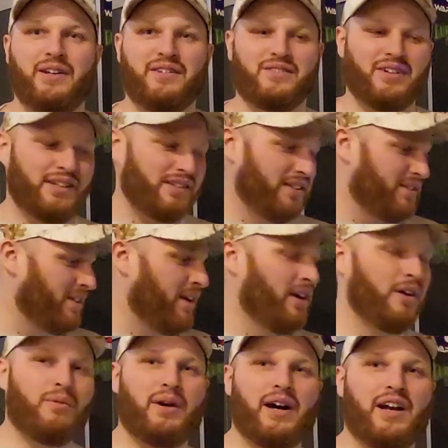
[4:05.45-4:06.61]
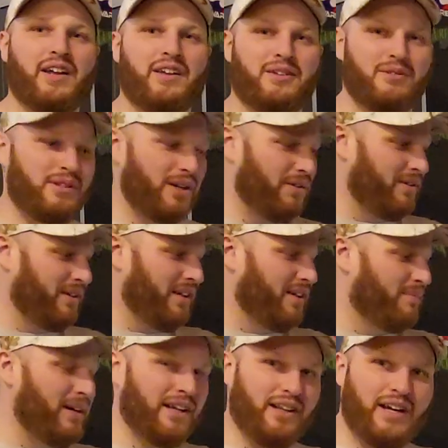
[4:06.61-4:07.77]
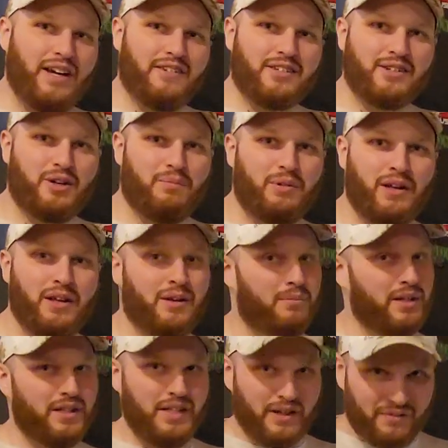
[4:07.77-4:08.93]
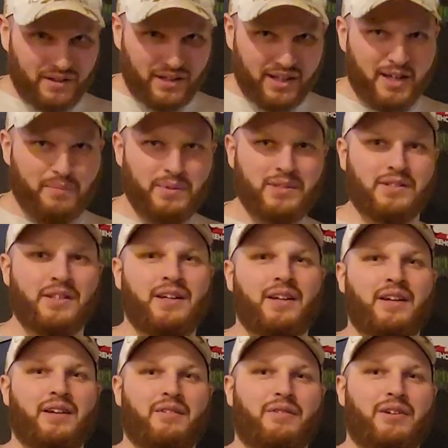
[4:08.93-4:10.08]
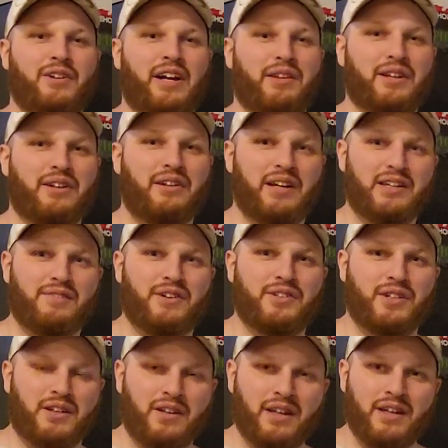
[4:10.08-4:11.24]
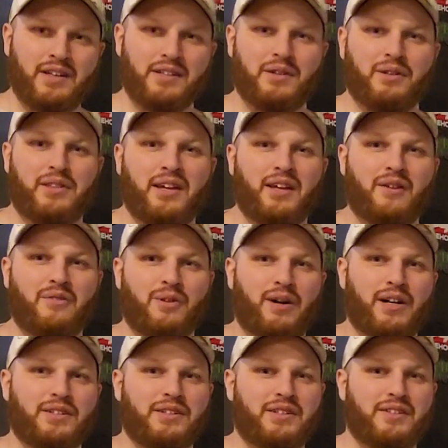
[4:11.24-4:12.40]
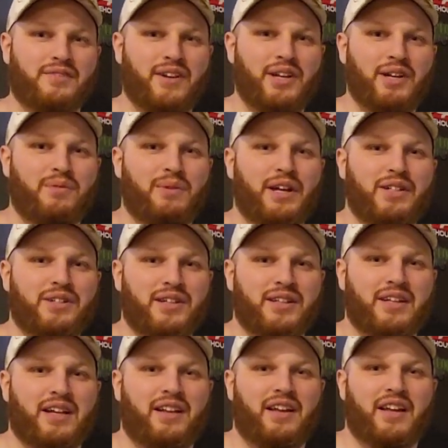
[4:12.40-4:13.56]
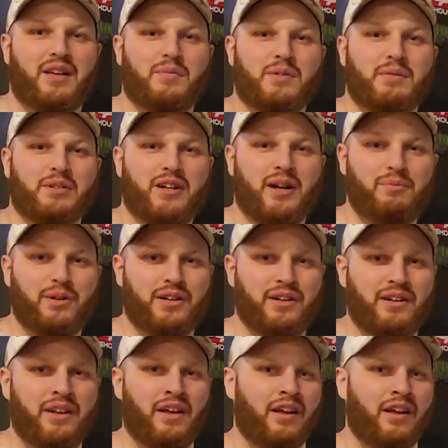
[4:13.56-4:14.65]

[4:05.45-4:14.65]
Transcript: reasons why you don't need to buy Livescope, but it definitely helps when you're out there ice fishing. So thank you for watching this video. Make sure you hit that like and subscribe button.